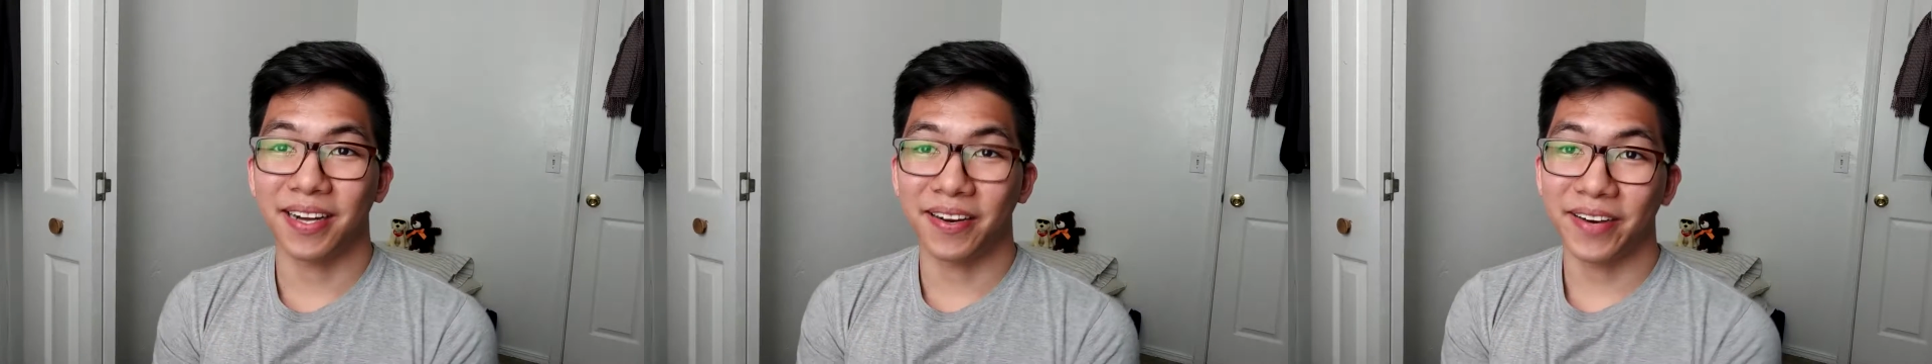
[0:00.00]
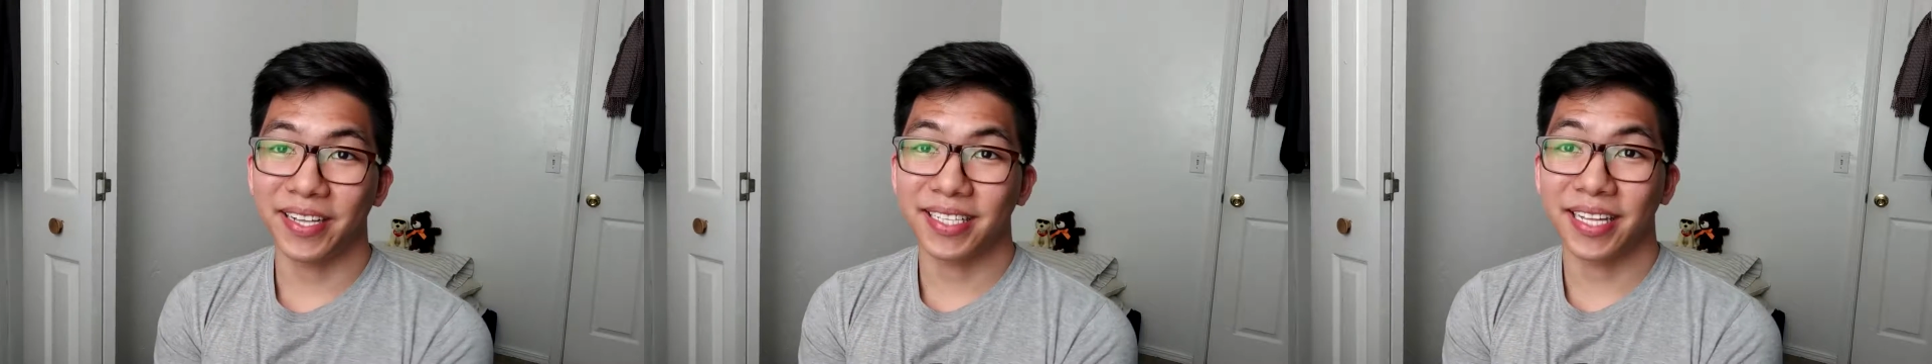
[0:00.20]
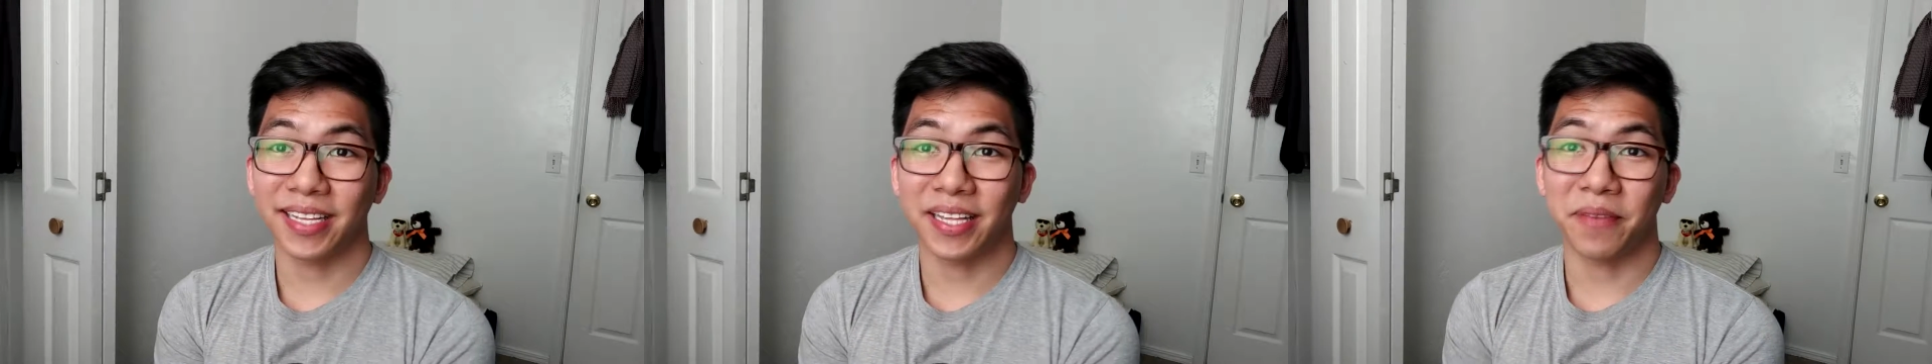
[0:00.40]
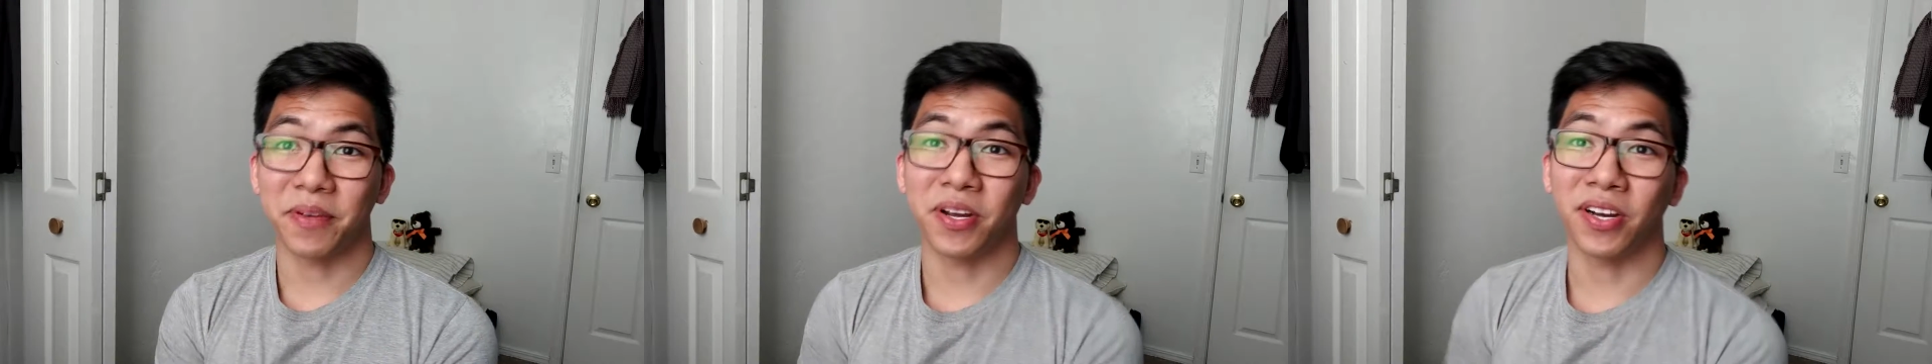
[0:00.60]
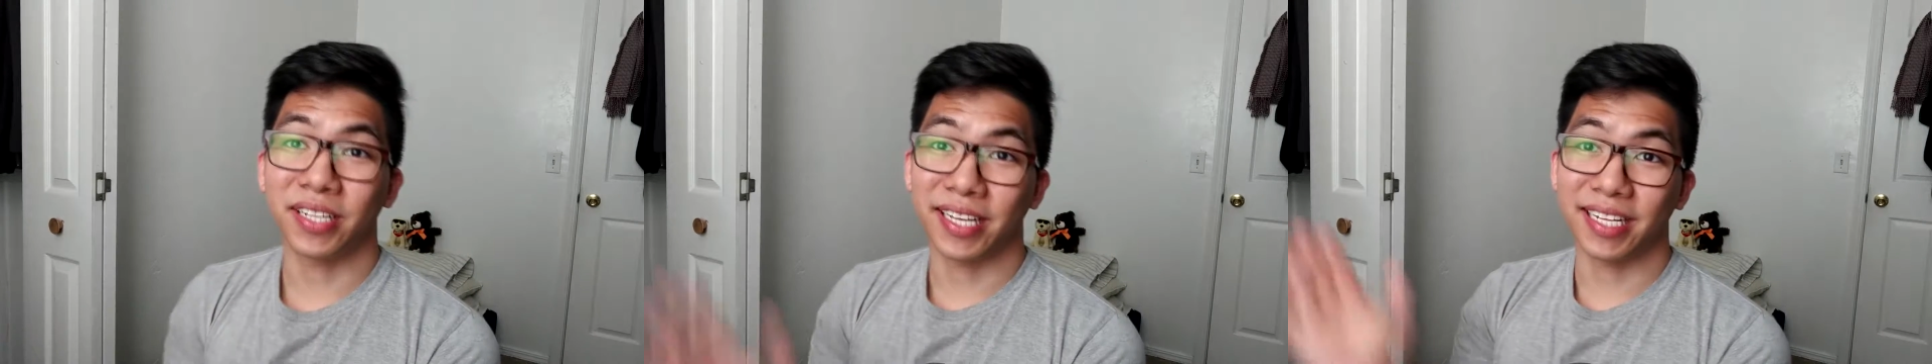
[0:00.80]
All right, now that
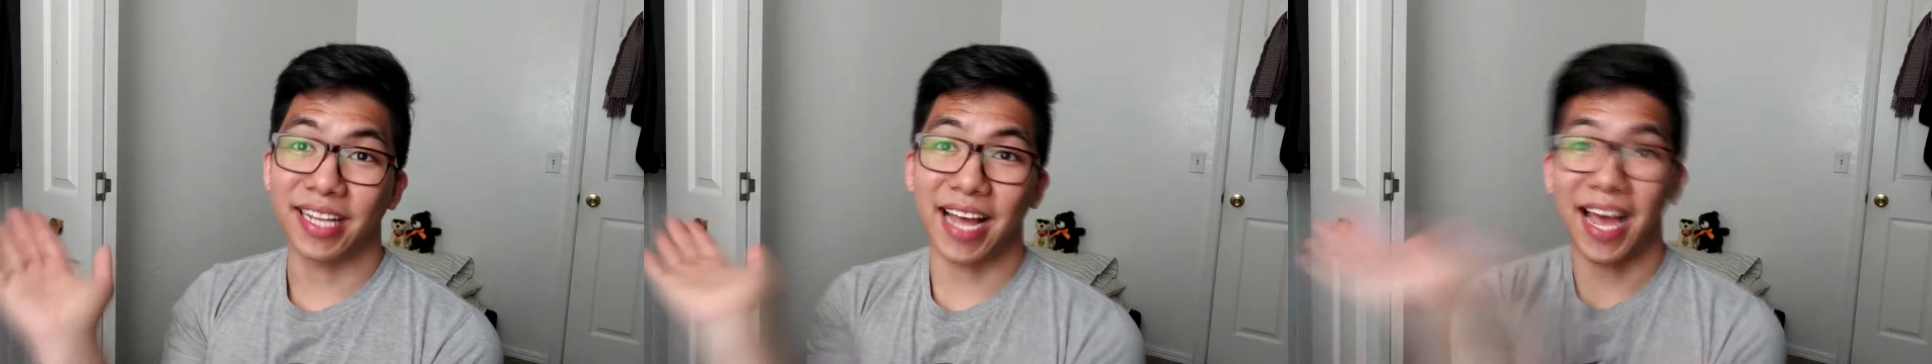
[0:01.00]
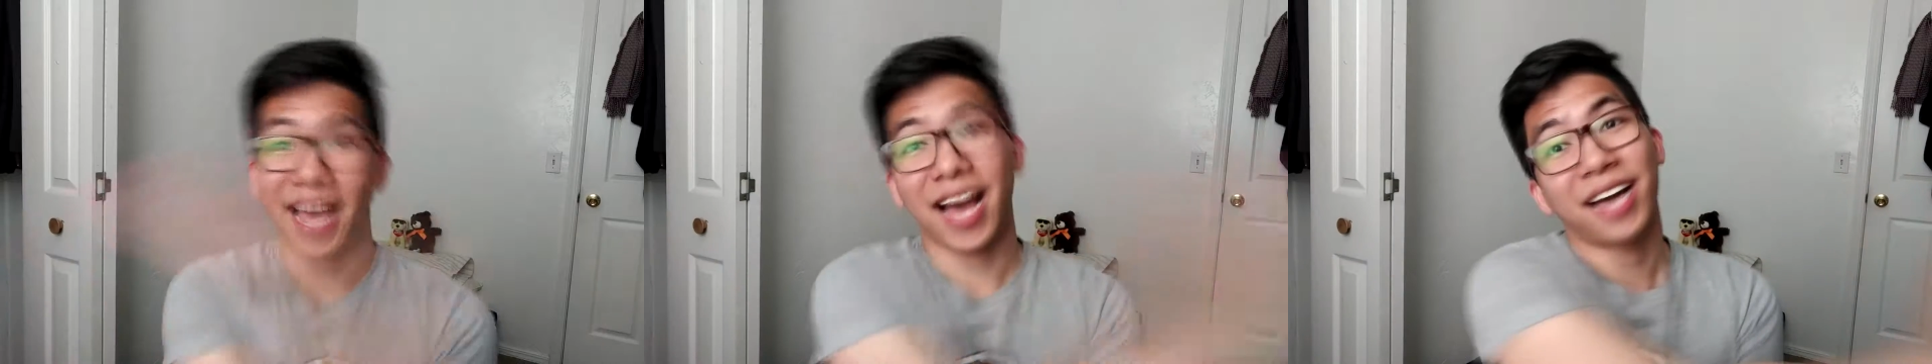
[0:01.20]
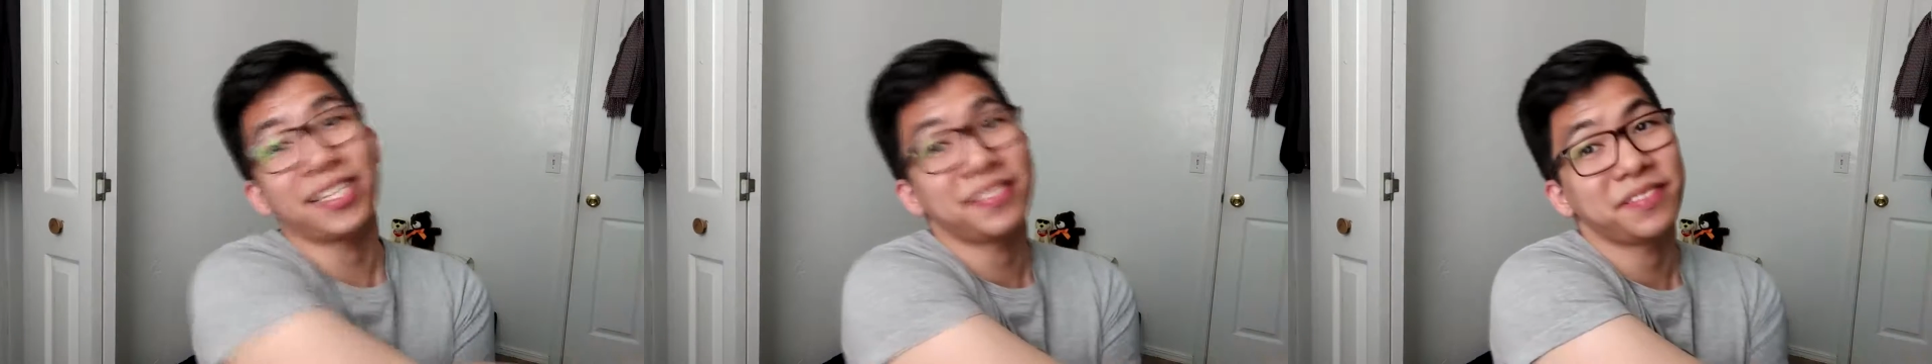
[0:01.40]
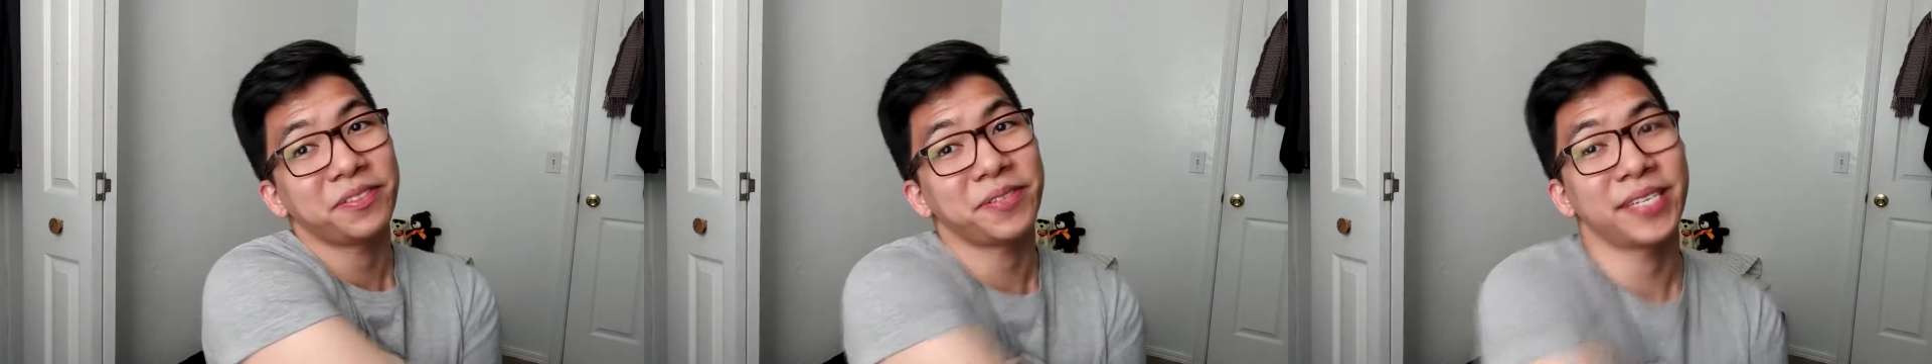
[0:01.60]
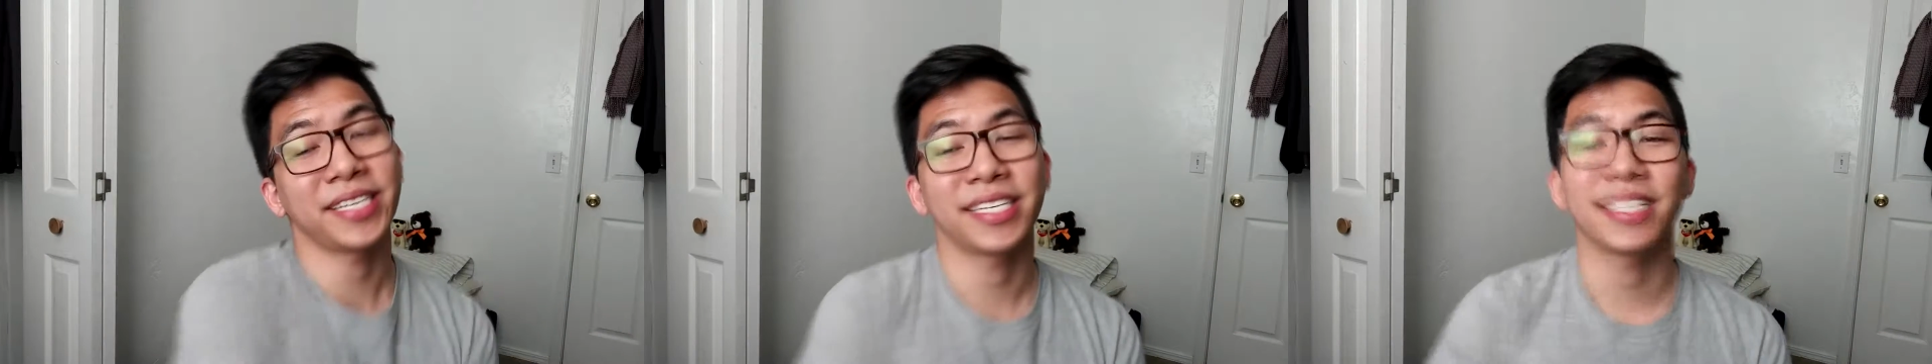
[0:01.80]
we got that out of the
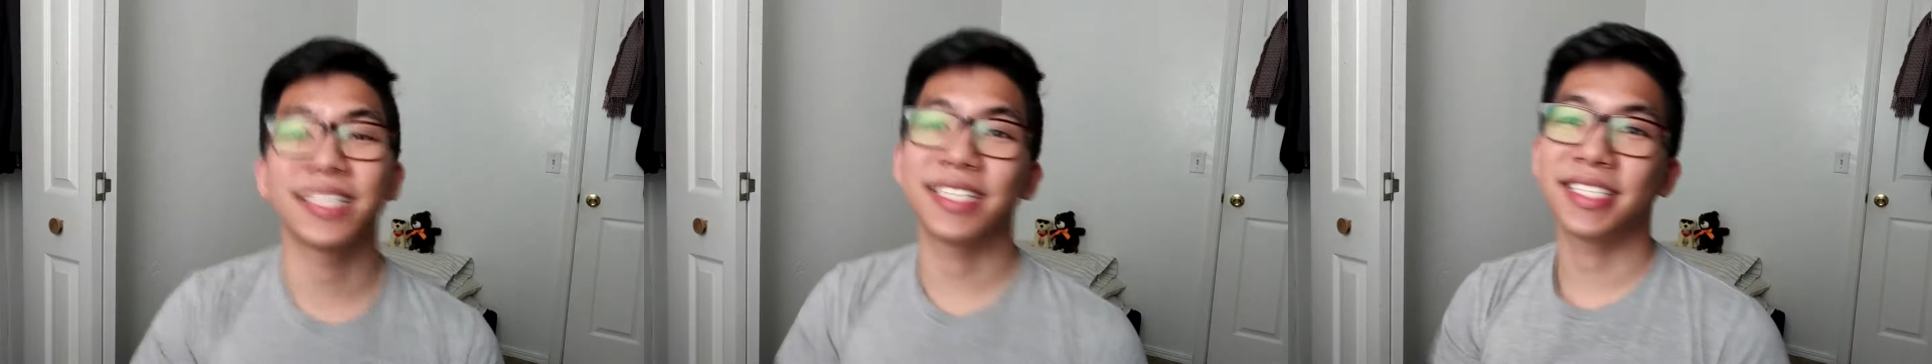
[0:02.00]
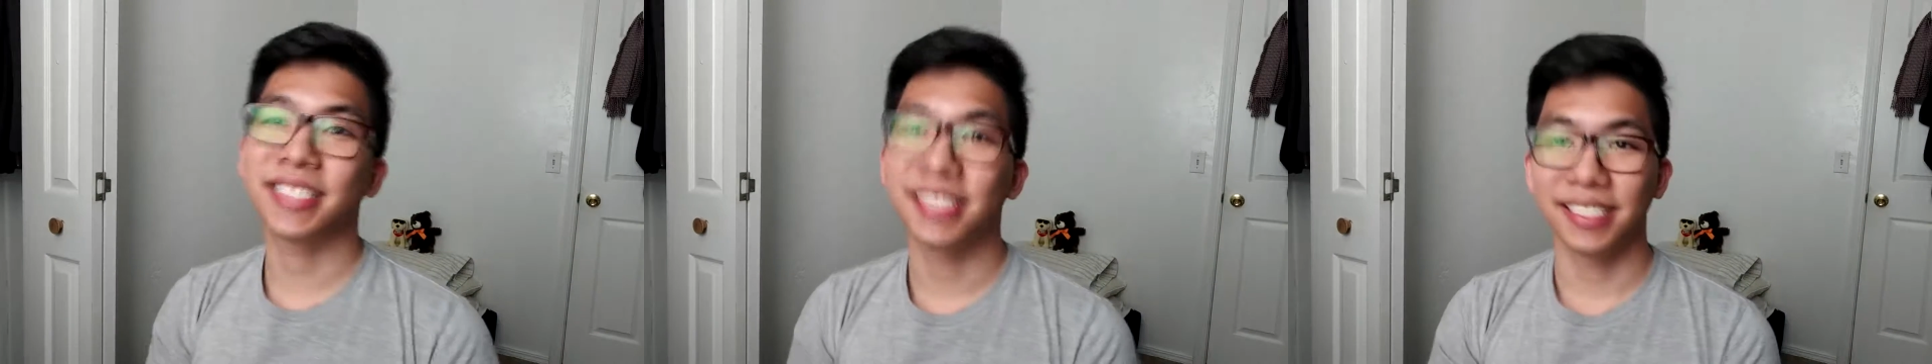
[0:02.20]
way,